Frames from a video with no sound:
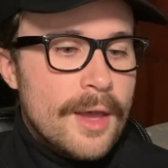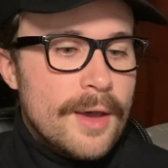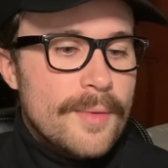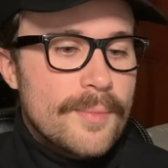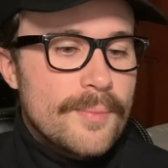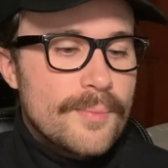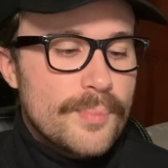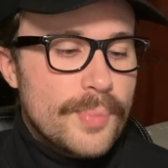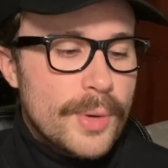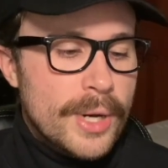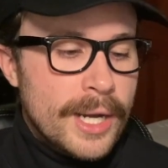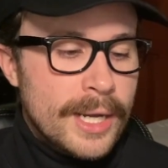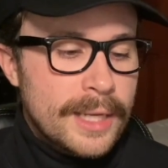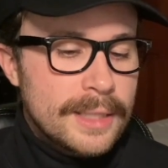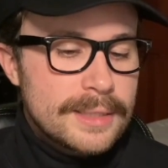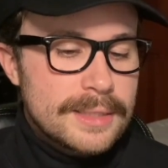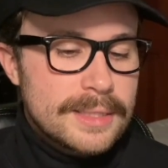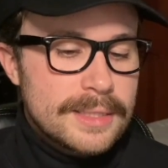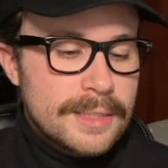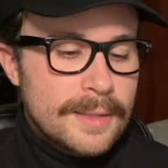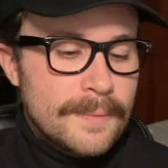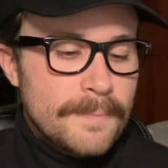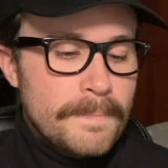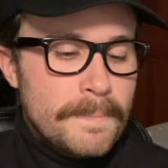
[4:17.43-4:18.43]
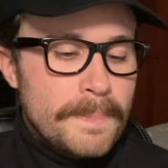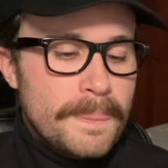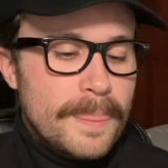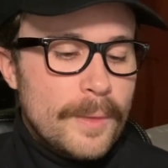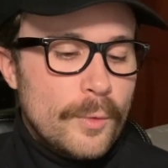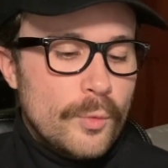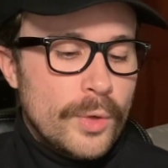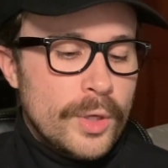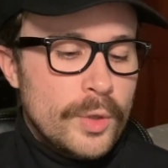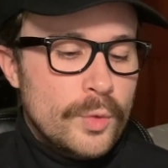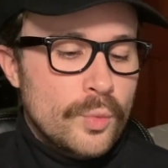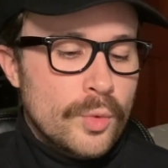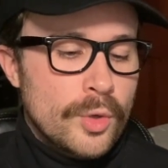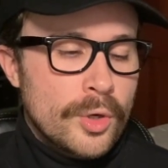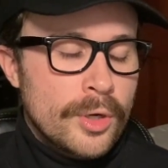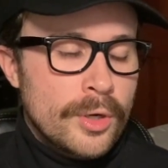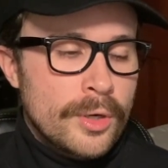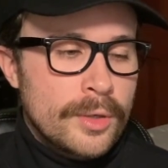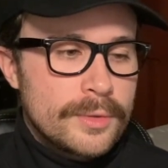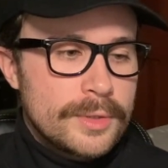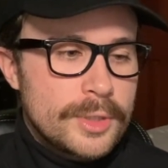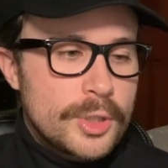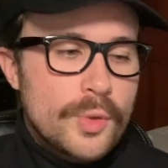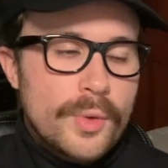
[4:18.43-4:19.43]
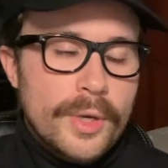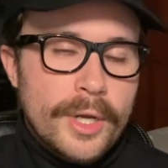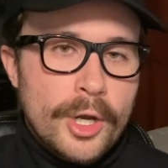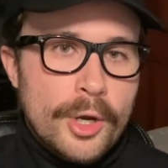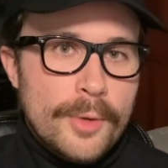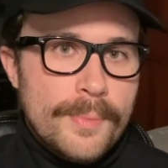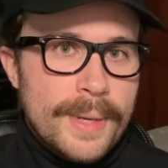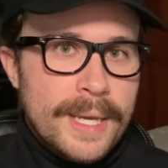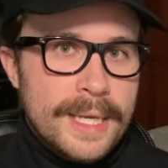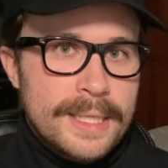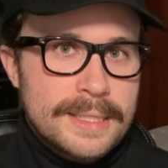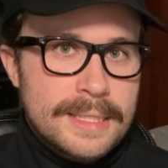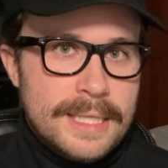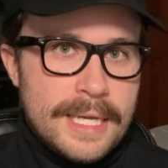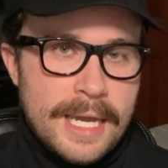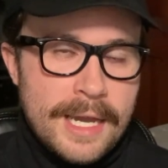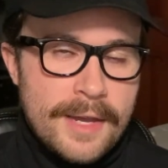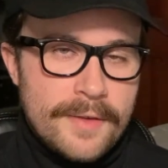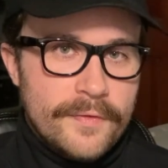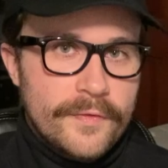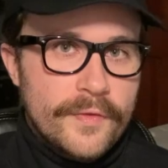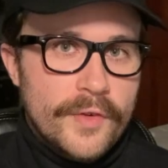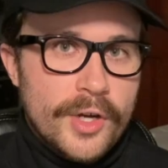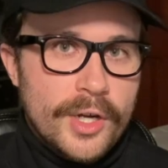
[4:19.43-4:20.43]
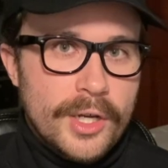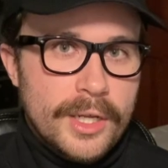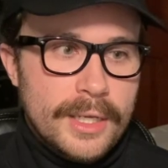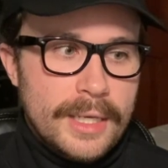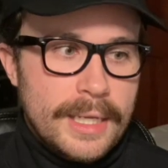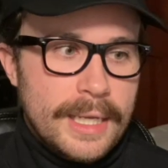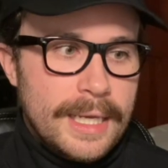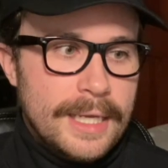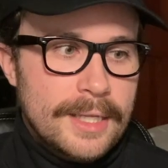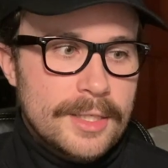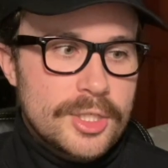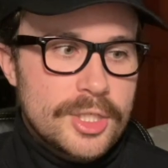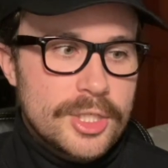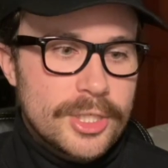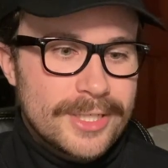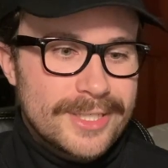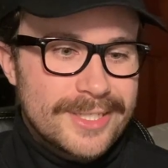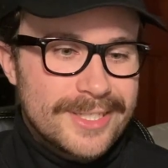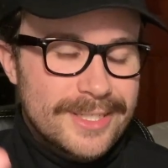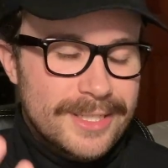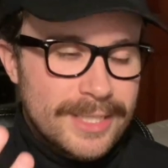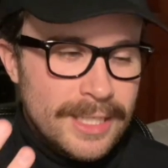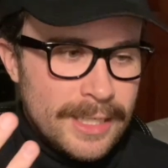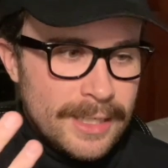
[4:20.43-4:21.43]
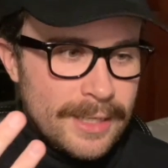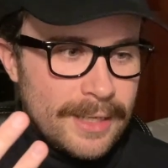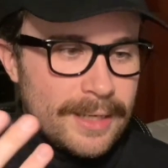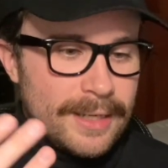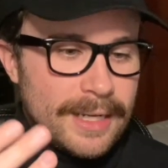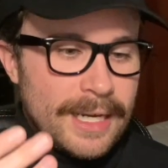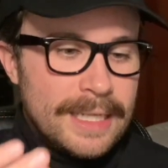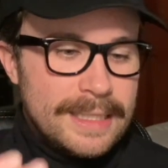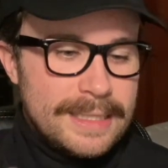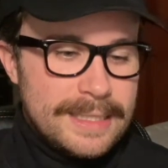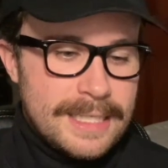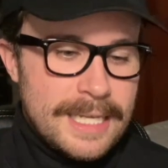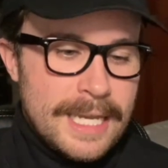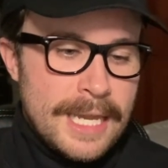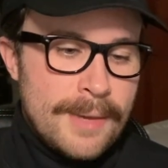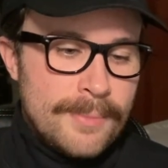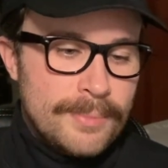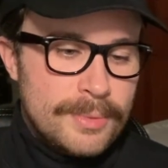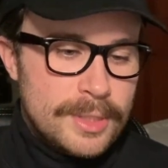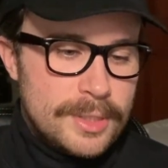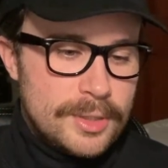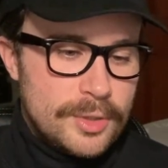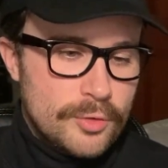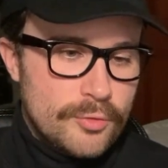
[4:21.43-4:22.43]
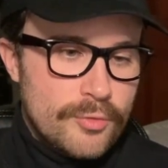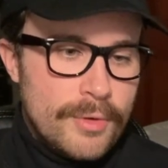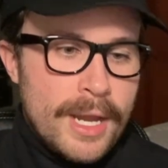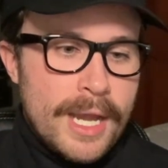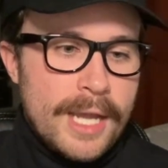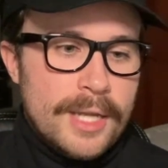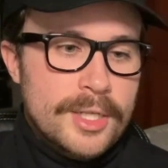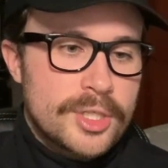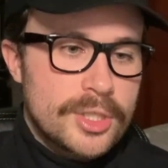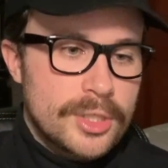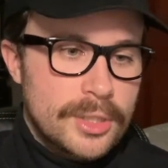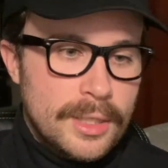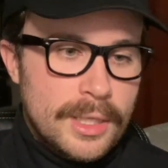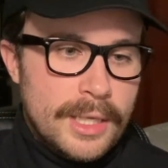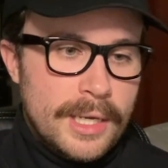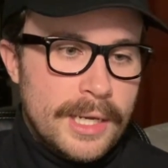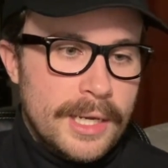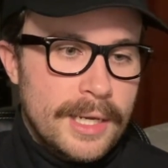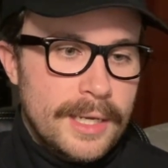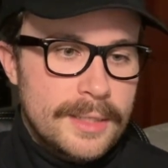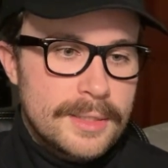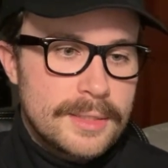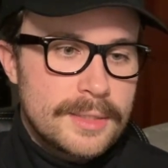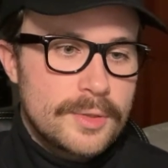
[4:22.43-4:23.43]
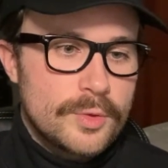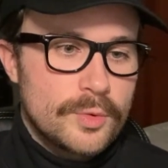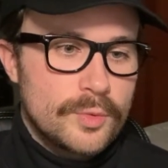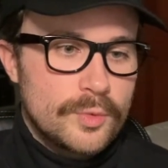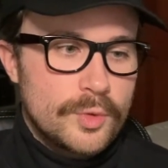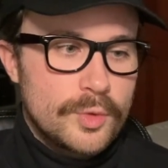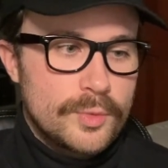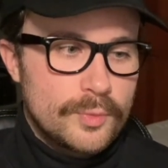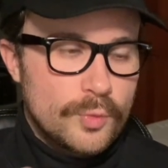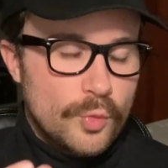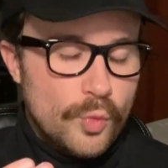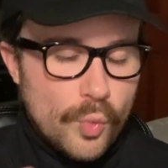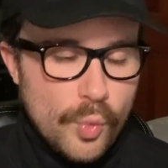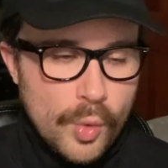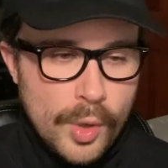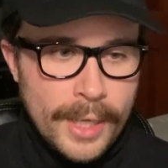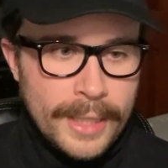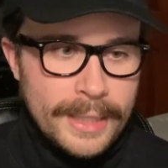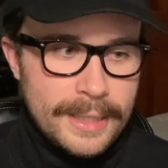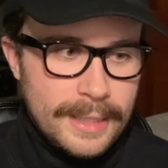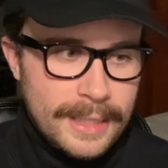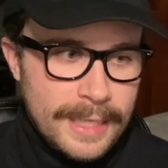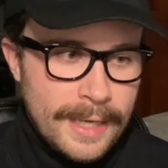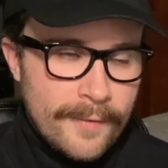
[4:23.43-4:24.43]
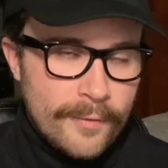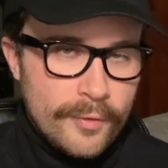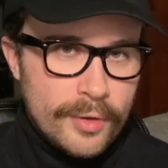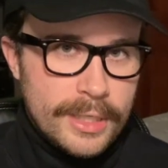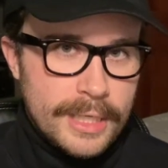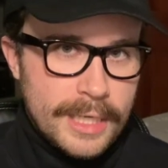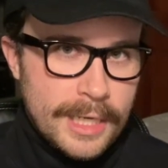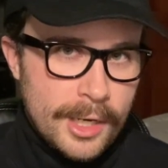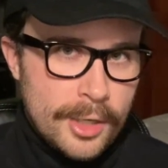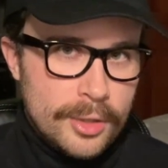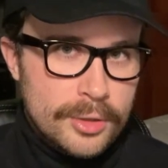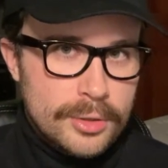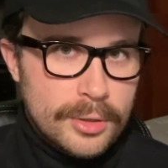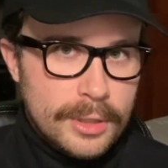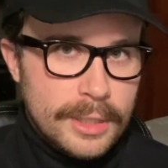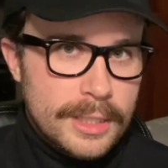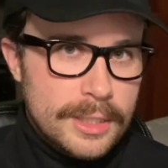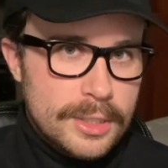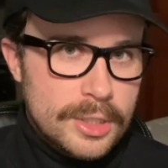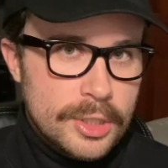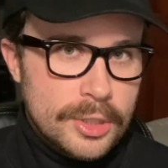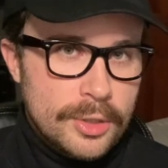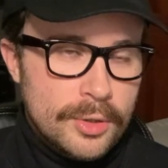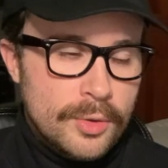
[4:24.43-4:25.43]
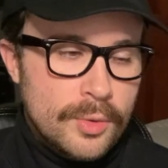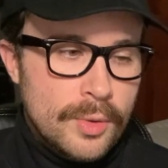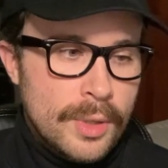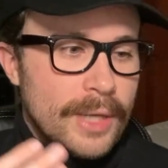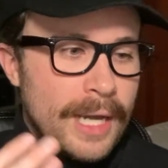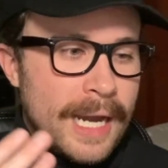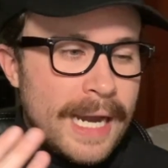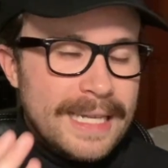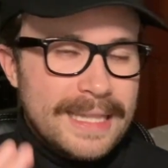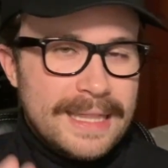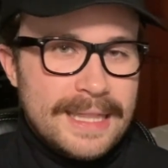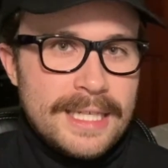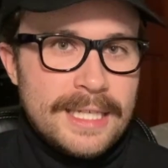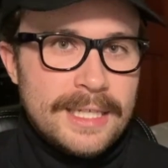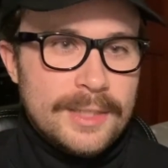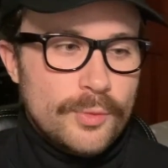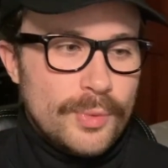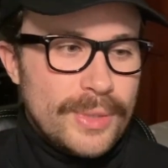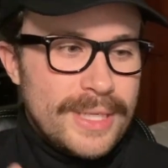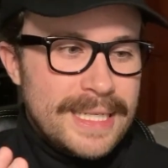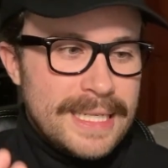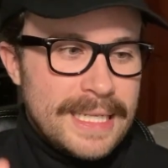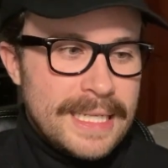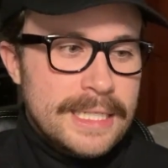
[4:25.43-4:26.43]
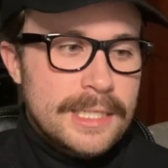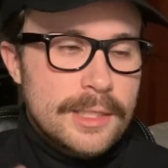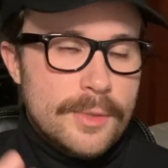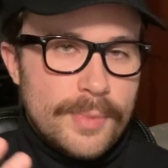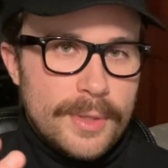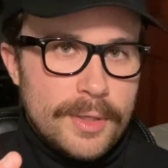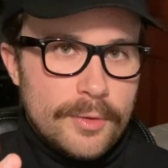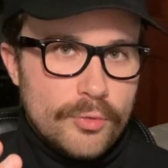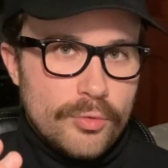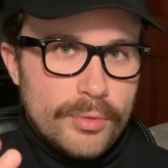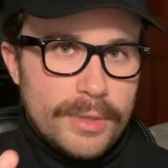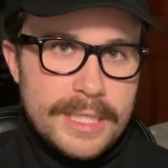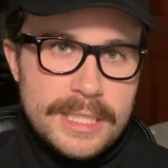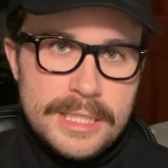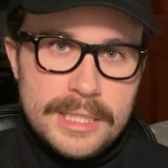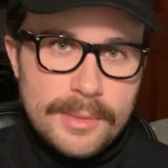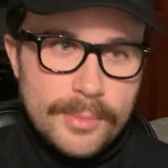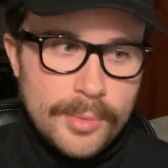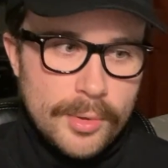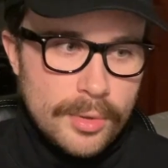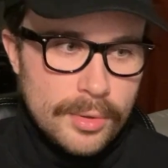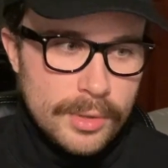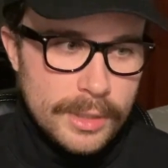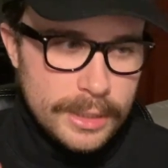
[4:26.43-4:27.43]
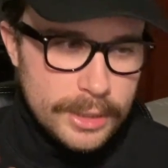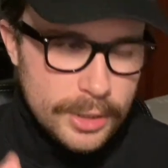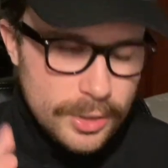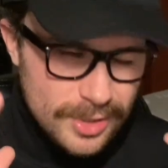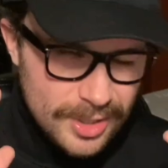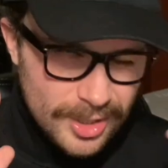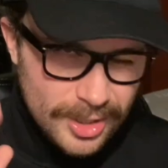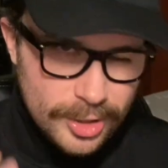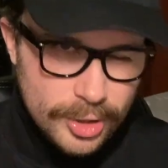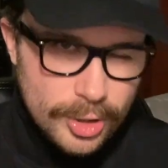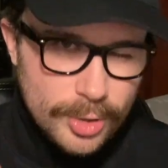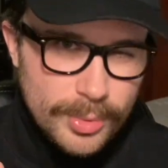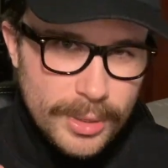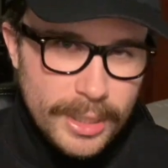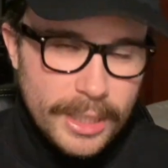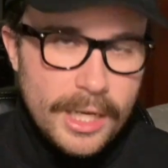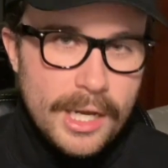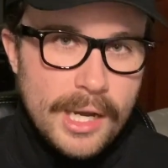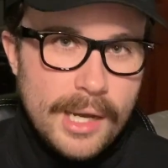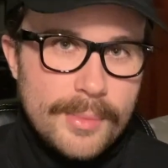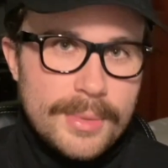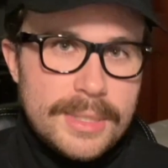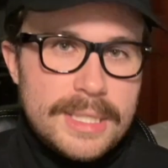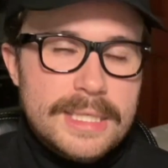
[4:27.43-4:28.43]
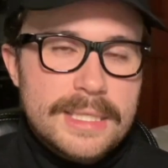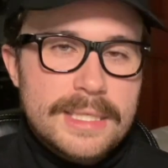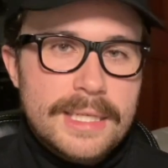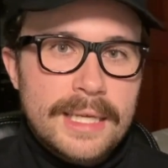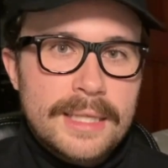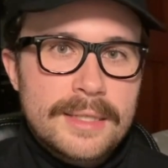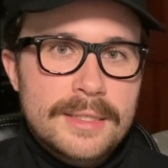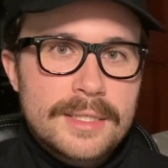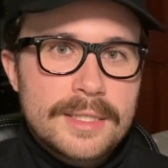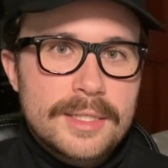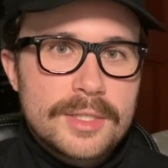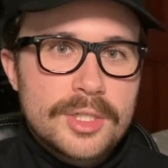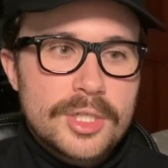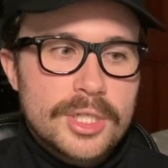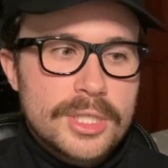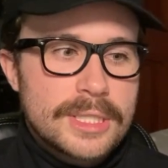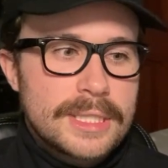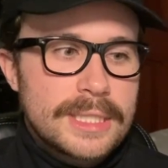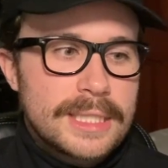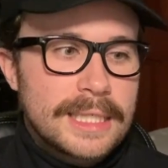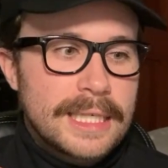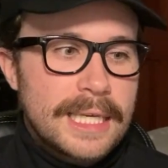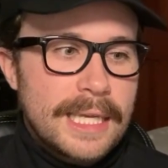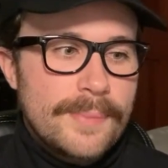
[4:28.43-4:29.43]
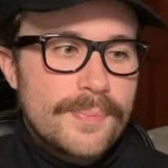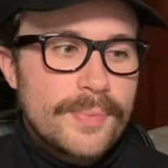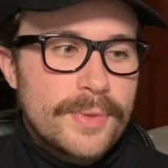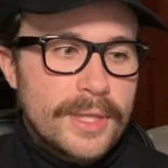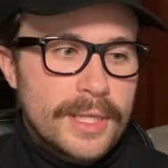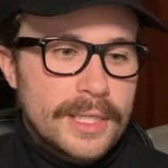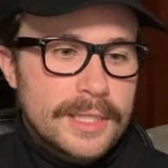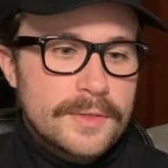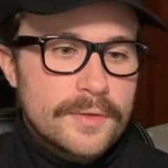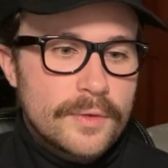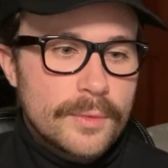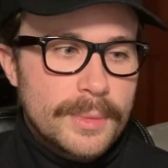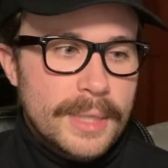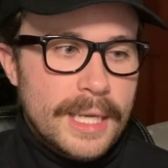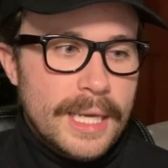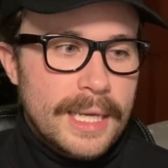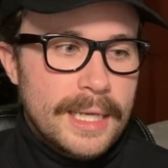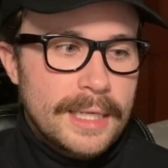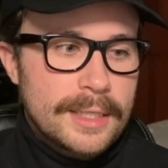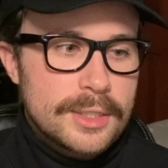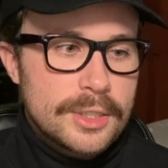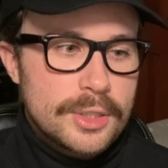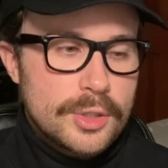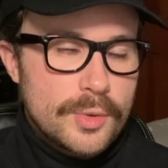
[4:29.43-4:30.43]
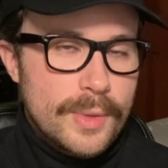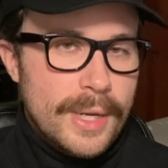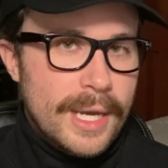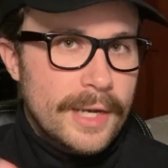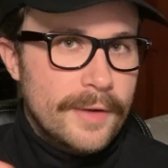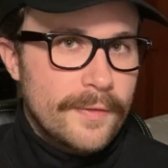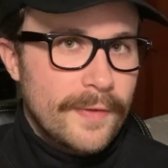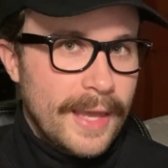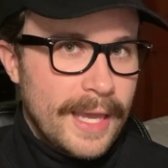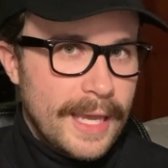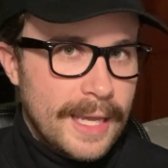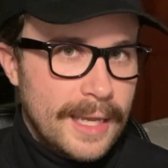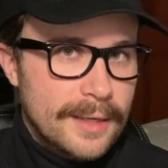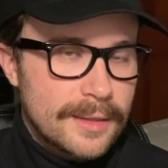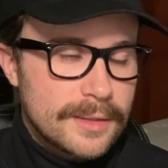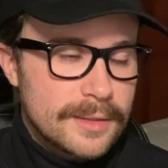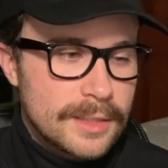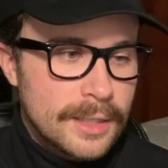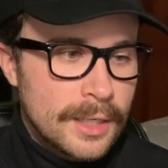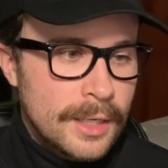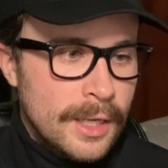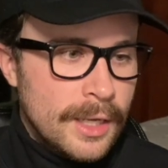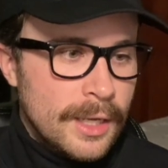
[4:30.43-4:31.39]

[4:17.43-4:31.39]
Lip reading: But when we're doing our best to have fun and just attempt to rationalize what every character can do, I think we need to be reasonable and use a little bit of common sense just to keep things from getting too out of hand.